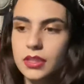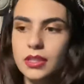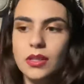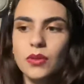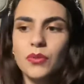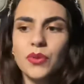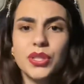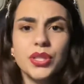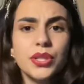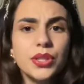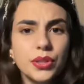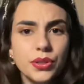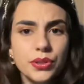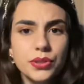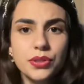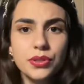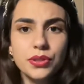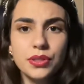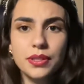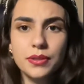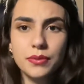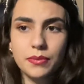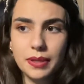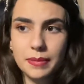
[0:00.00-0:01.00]
When you go to
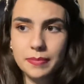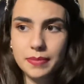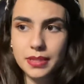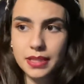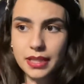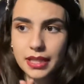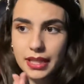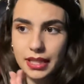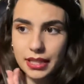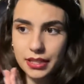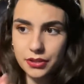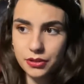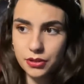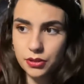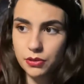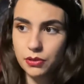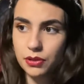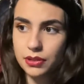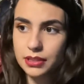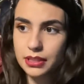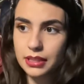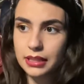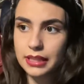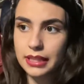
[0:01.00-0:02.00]
the website and you go
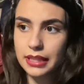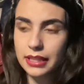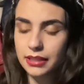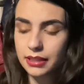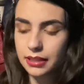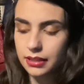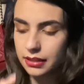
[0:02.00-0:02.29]
on the link